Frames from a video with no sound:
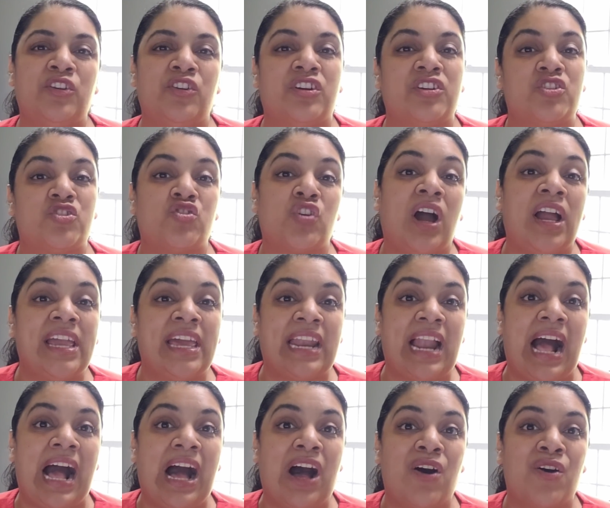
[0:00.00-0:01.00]
You can try it
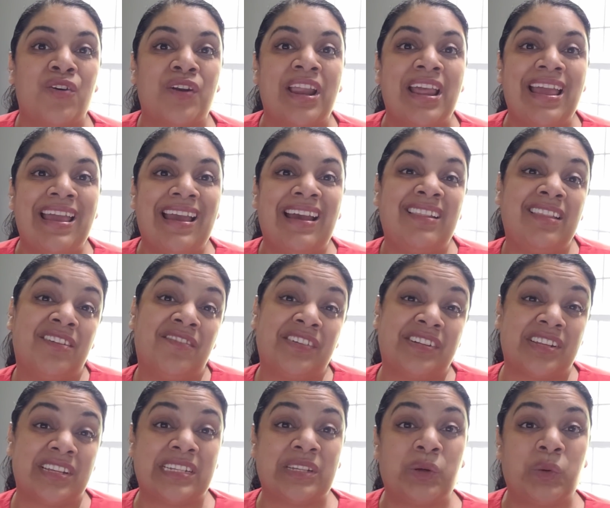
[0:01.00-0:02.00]
out, and if it
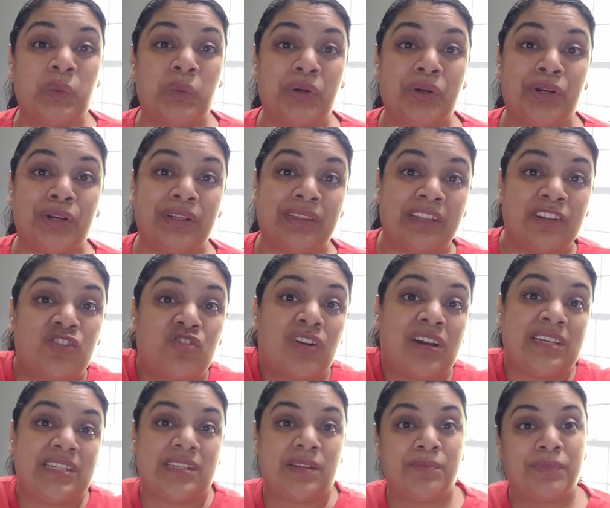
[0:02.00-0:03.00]
doesn't work, then
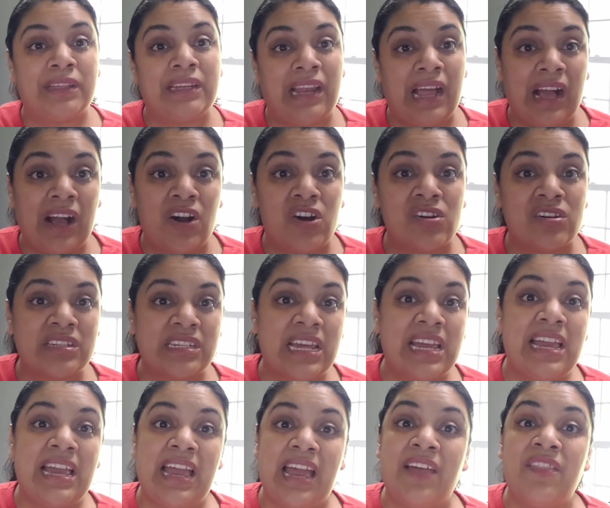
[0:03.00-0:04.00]
try something else,
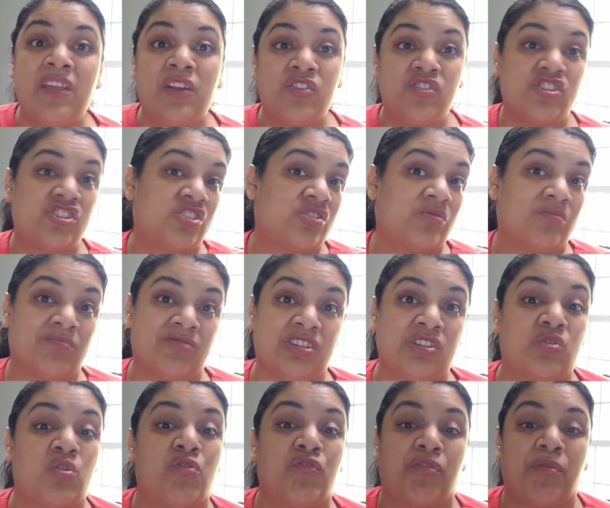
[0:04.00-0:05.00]
and then
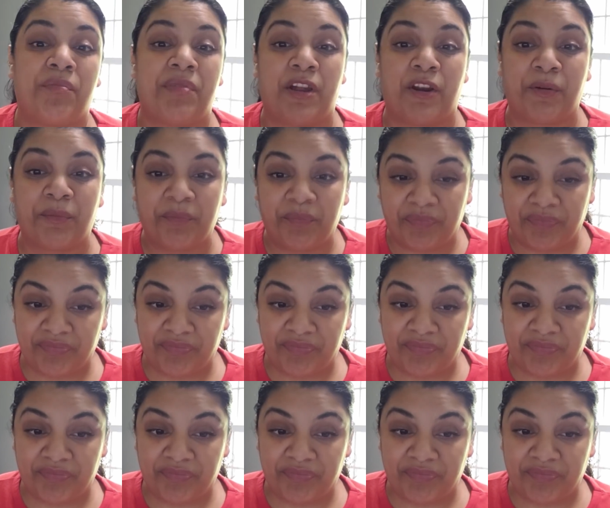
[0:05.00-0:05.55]
just go from there.